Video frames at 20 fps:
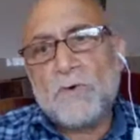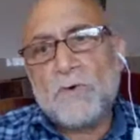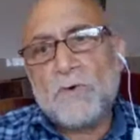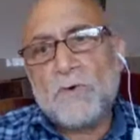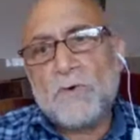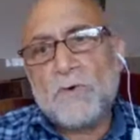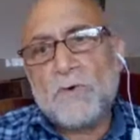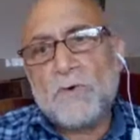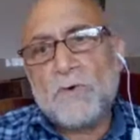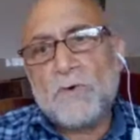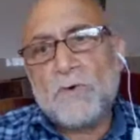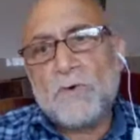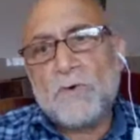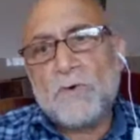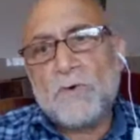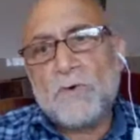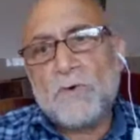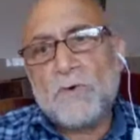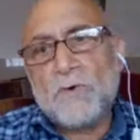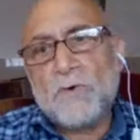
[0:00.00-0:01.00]
powers.
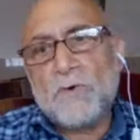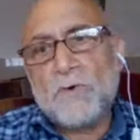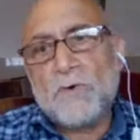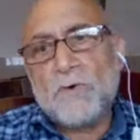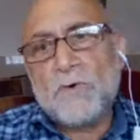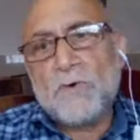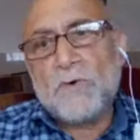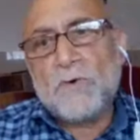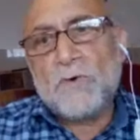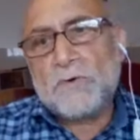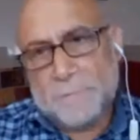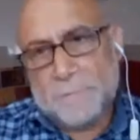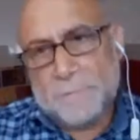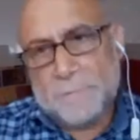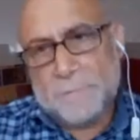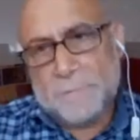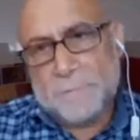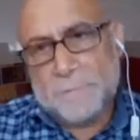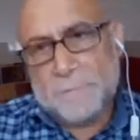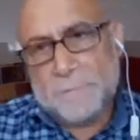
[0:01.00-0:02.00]
They voted
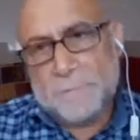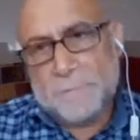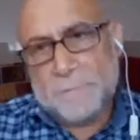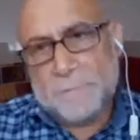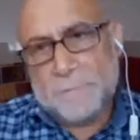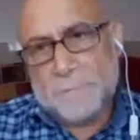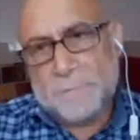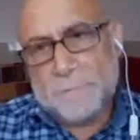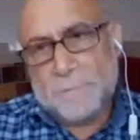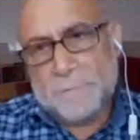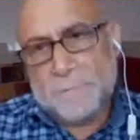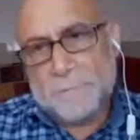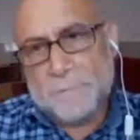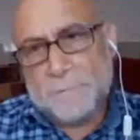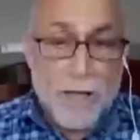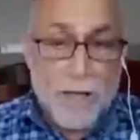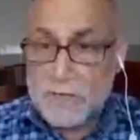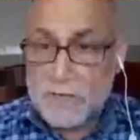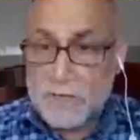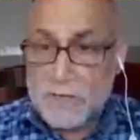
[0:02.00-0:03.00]
for
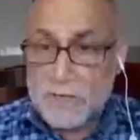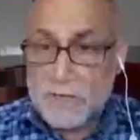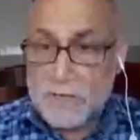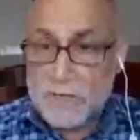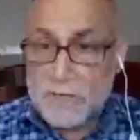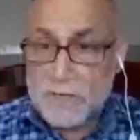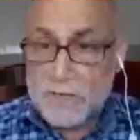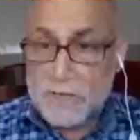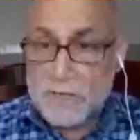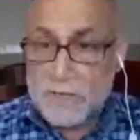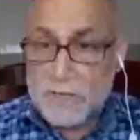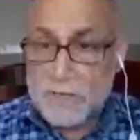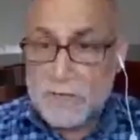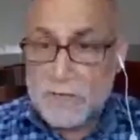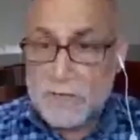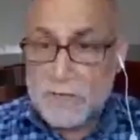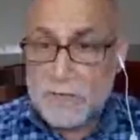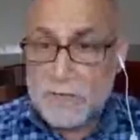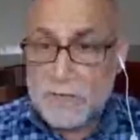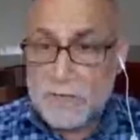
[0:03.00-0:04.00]
power
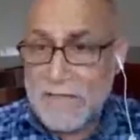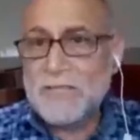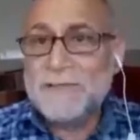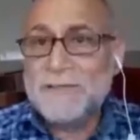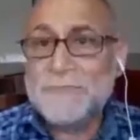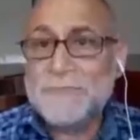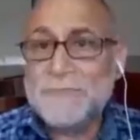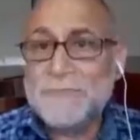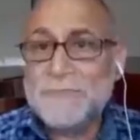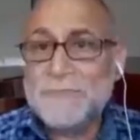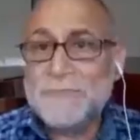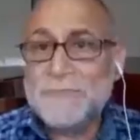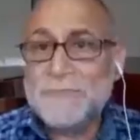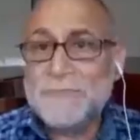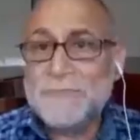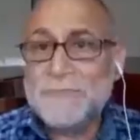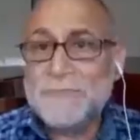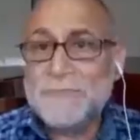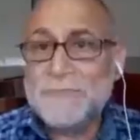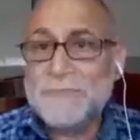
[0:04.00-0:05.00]
at
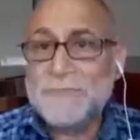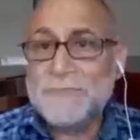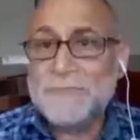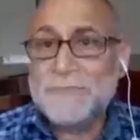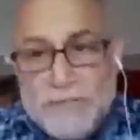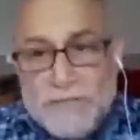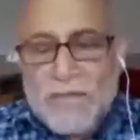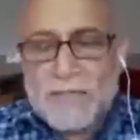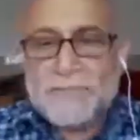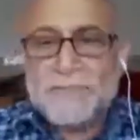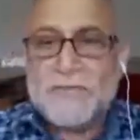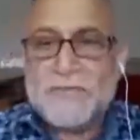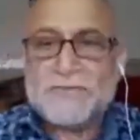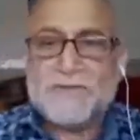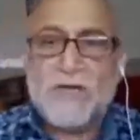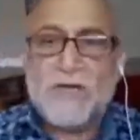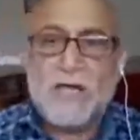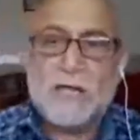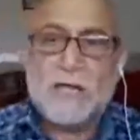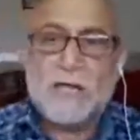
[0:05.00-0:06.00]
the
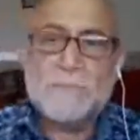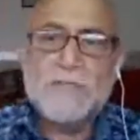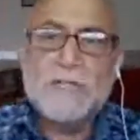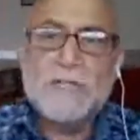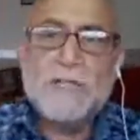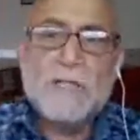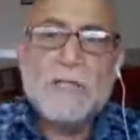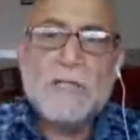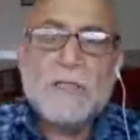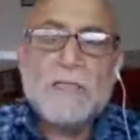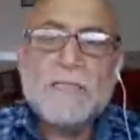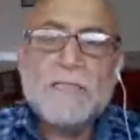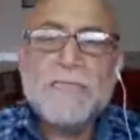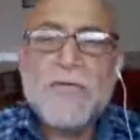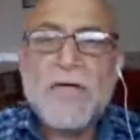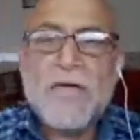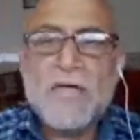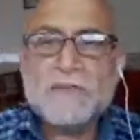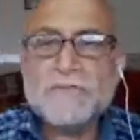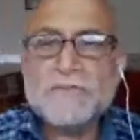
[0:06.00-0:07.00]
people at the time
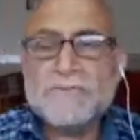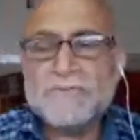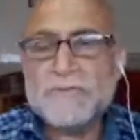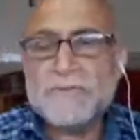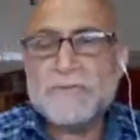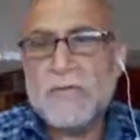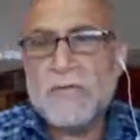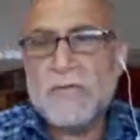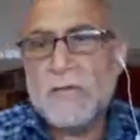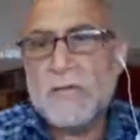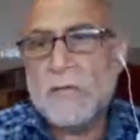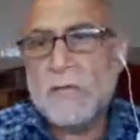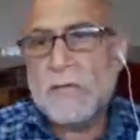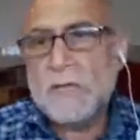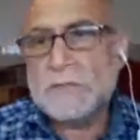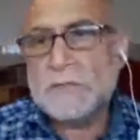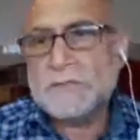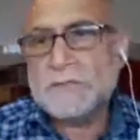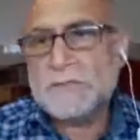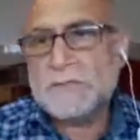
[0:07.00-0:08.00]
that
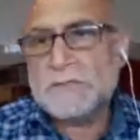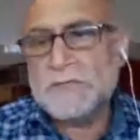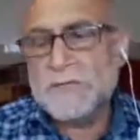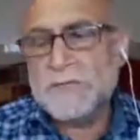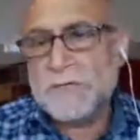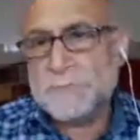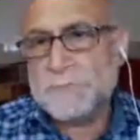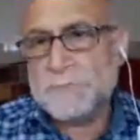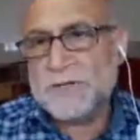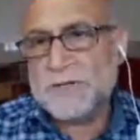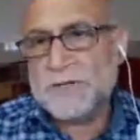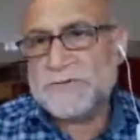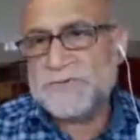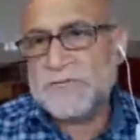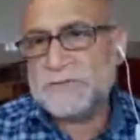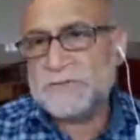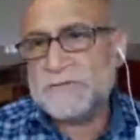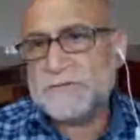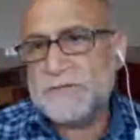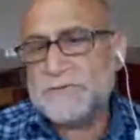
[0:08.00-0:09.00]
it
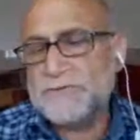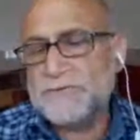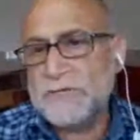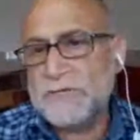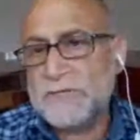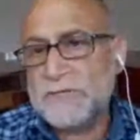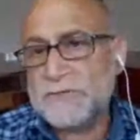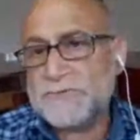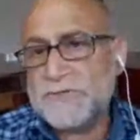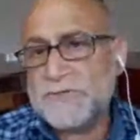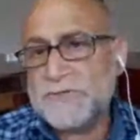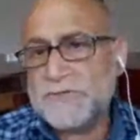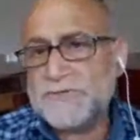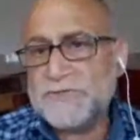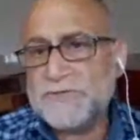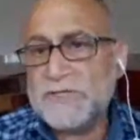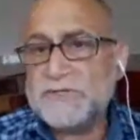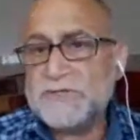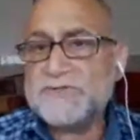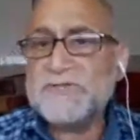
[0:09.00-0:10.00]
represented
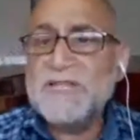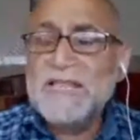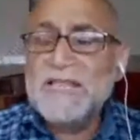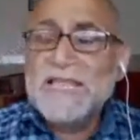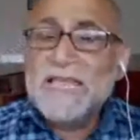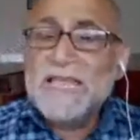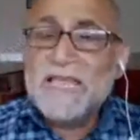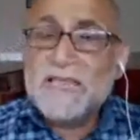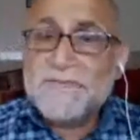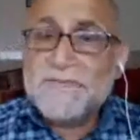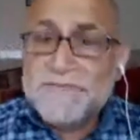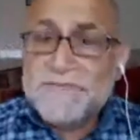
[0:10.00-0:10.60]
resistance.